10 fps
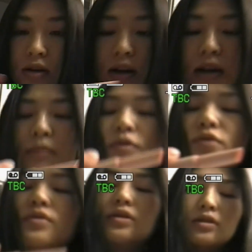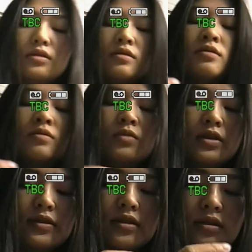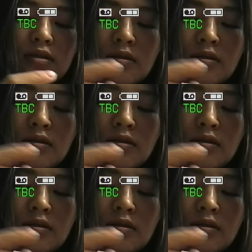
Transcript: I'm using what is this